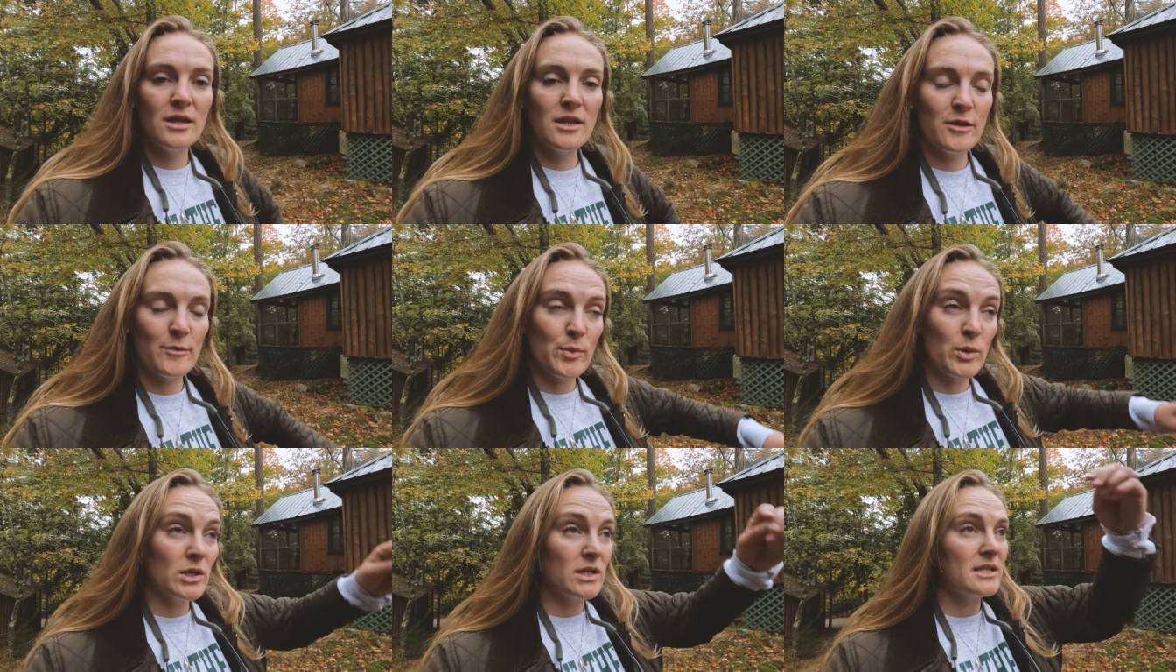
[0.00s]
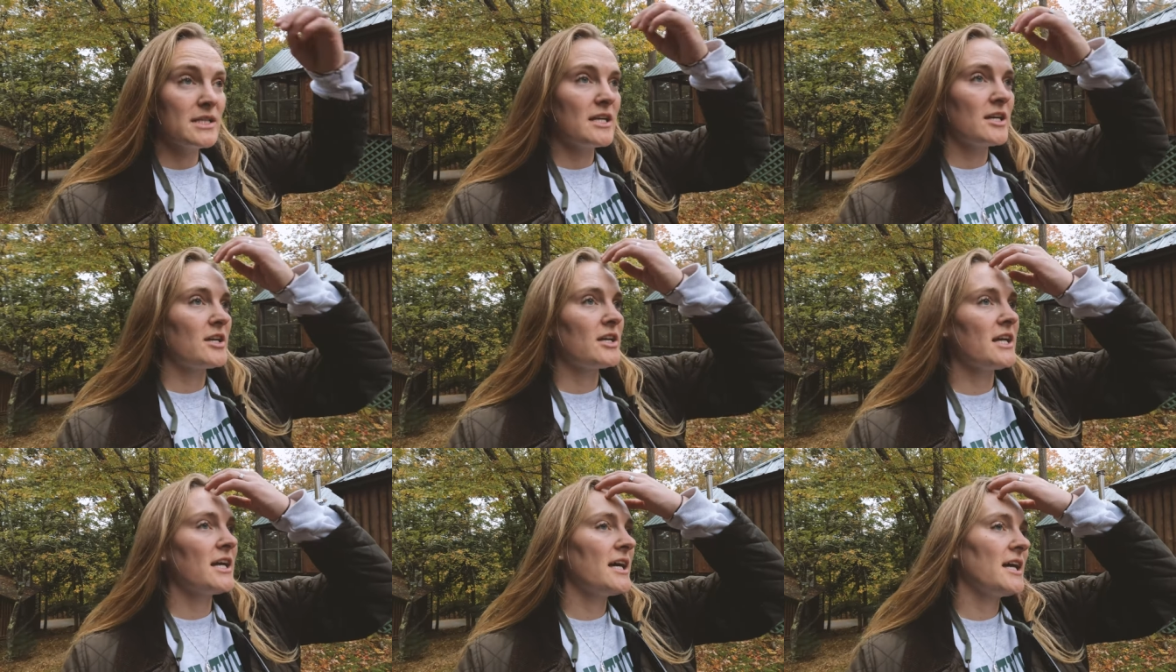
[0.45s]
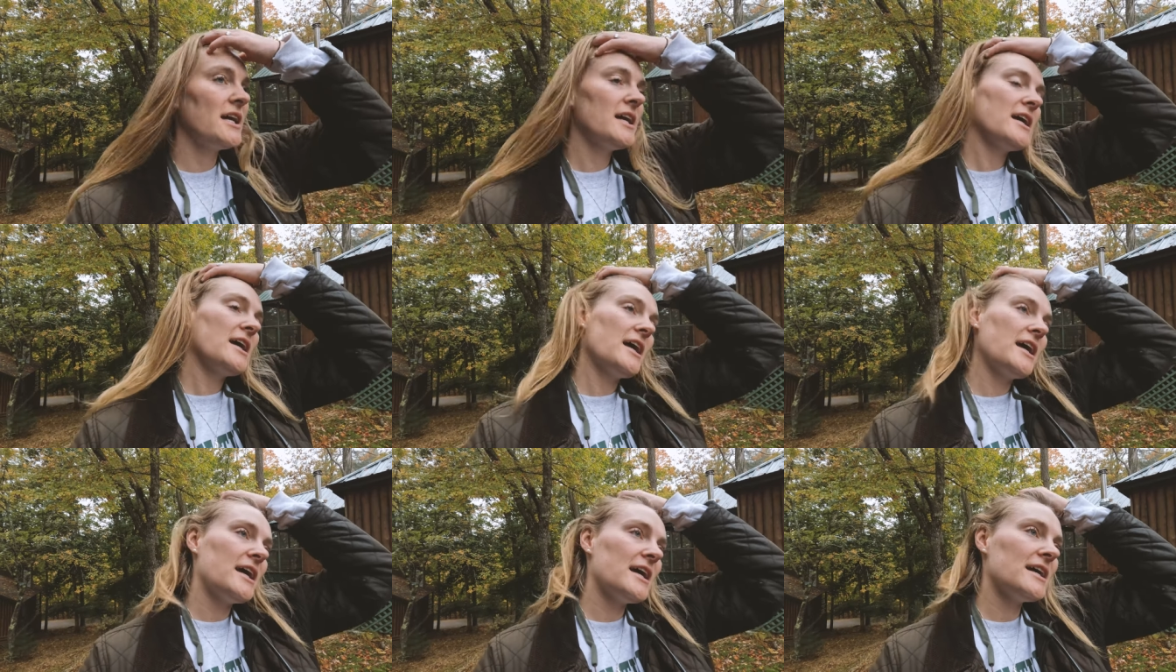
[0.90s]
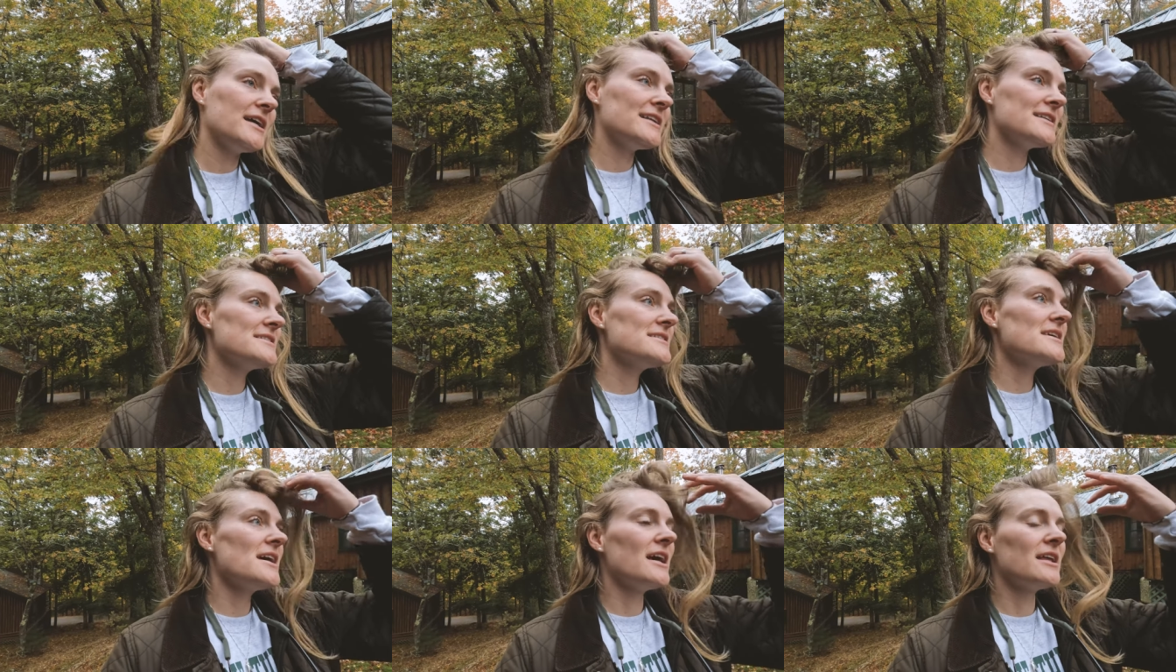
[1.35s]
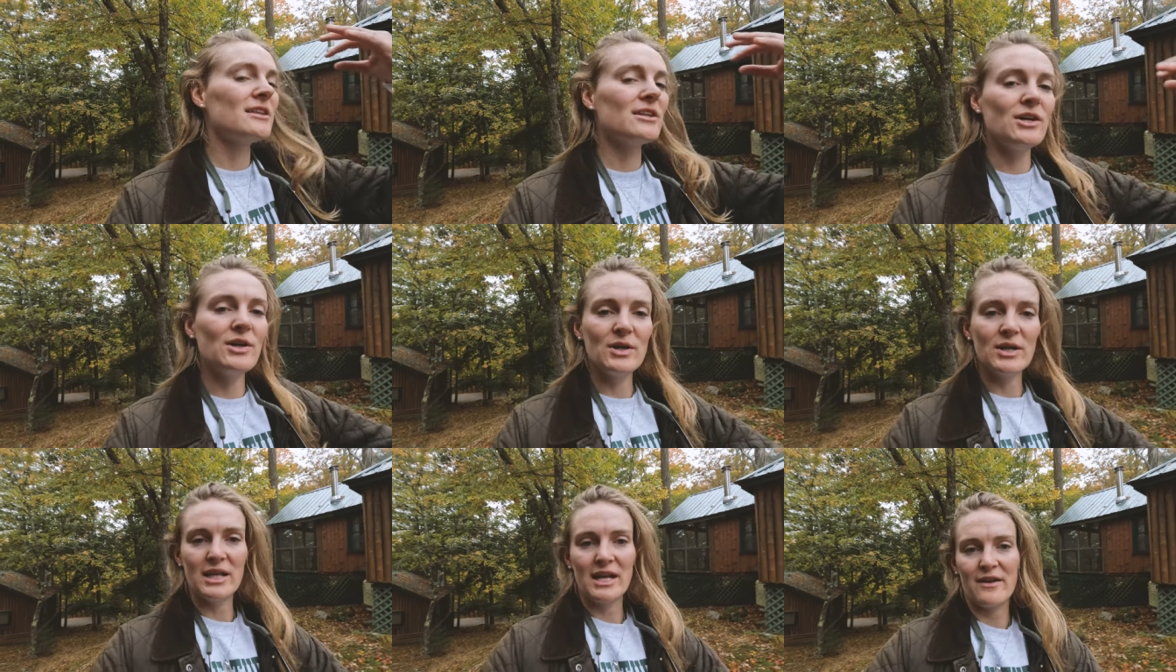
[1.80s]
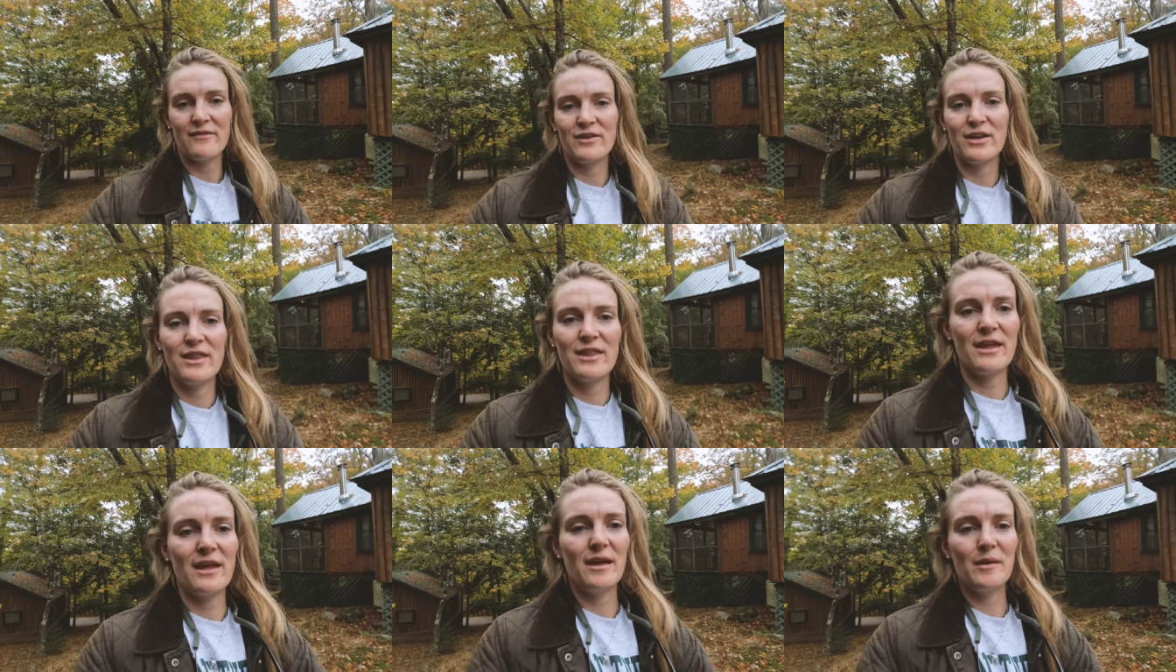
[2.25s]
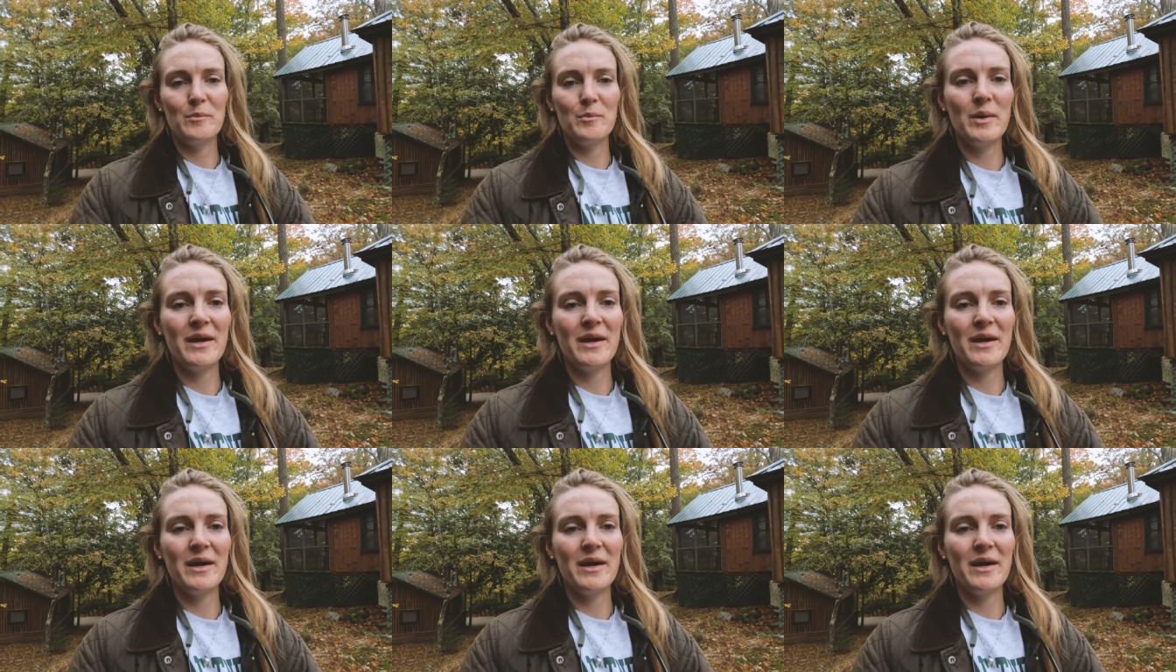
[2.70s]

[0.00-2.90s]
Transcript: the Portland area and unload and everything.